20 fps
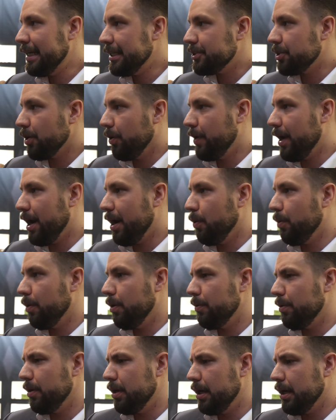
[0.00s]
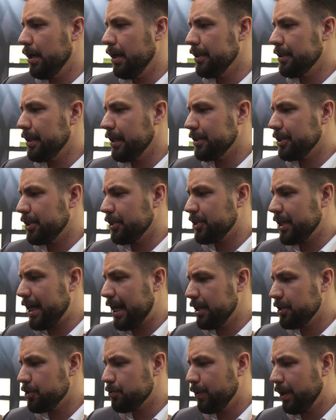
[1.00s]
So now uh, the, the,
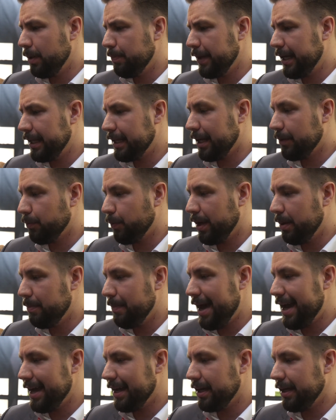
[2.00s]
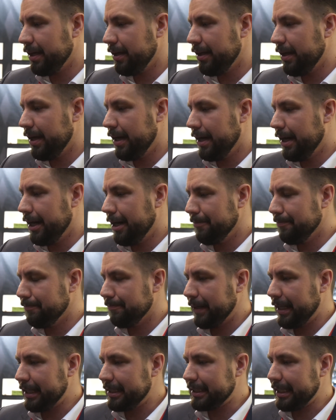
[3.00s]
challenge will be that we make, um,
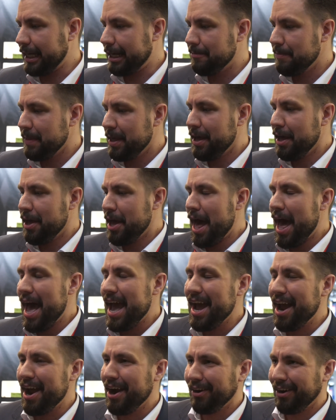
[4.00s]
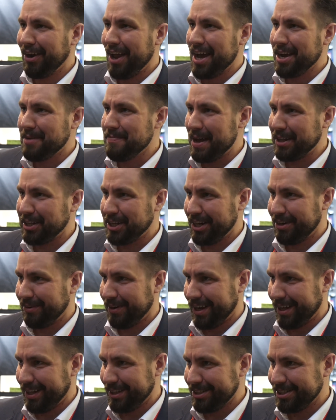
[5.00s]
let's say, air-like
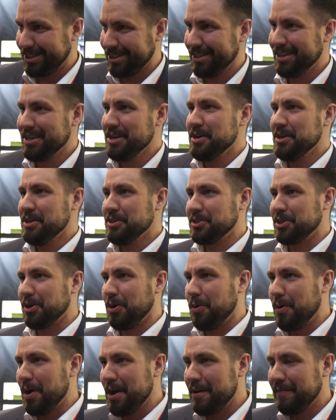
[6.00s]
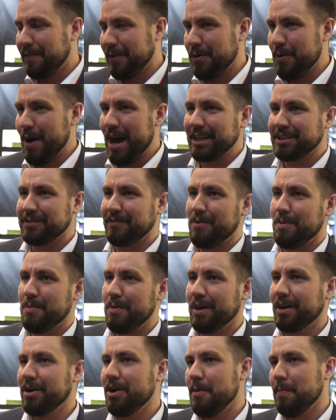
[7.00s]
materials. So if you ask from
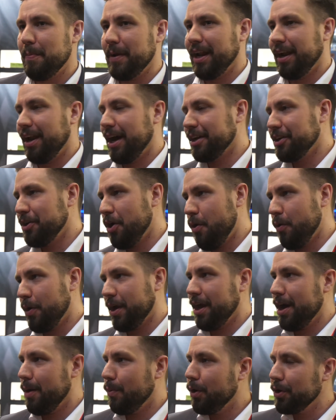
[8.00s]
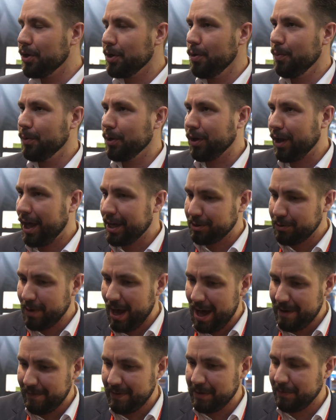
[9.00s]
a company like Nokia what you would like to
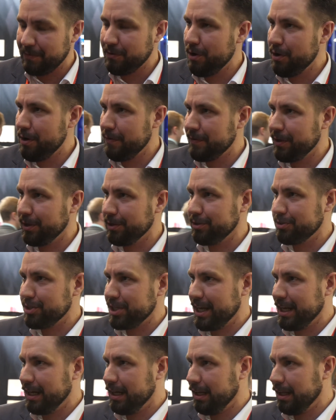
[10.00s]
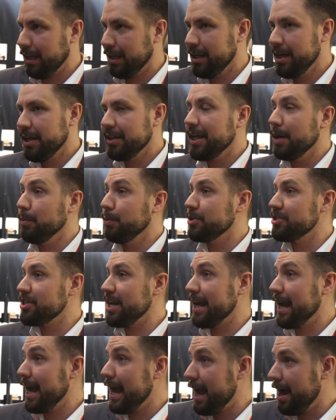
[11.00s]
have in front of your signal, they would
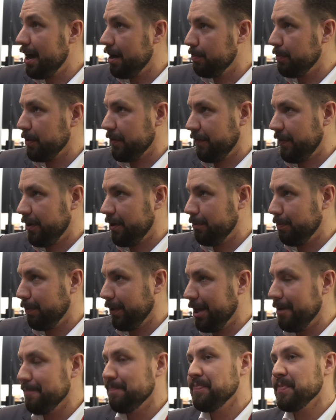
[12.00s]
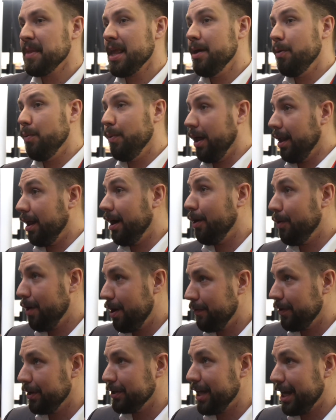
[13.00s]
say air preferably. Well,
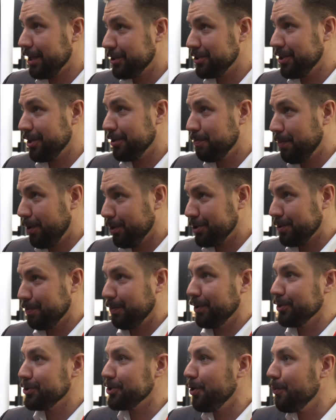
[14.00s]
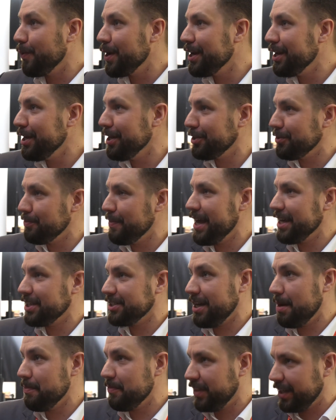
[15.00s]
however, that's not possible. So we need to make
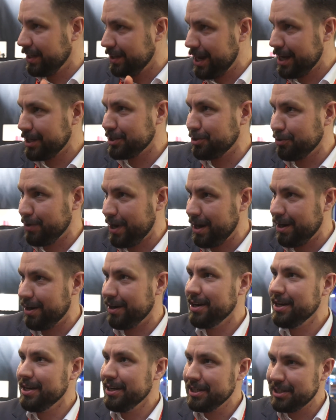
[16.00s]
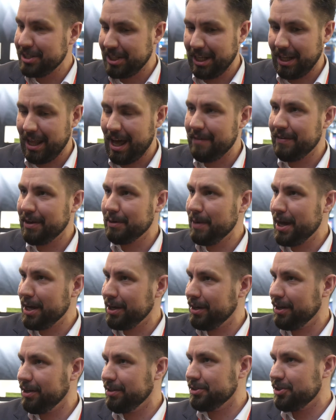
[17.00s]
something next to air, still having
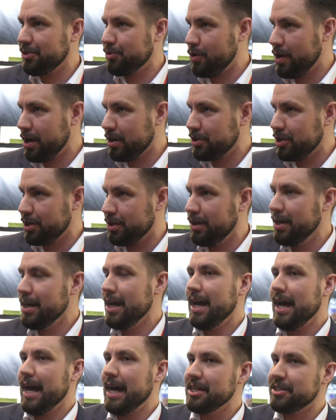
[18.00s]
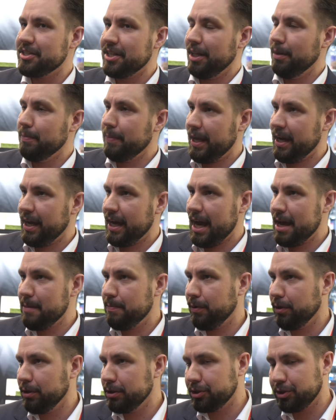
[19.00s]
mechanical structure and still being
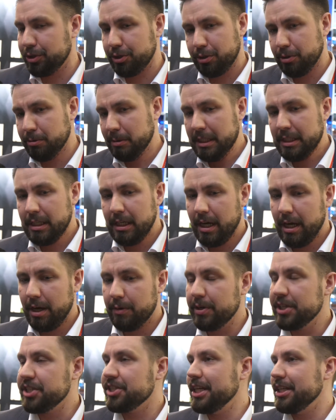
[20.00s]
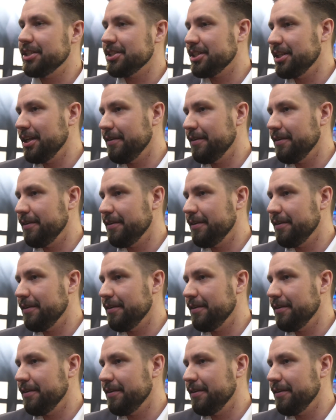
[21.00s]
able to uh, resist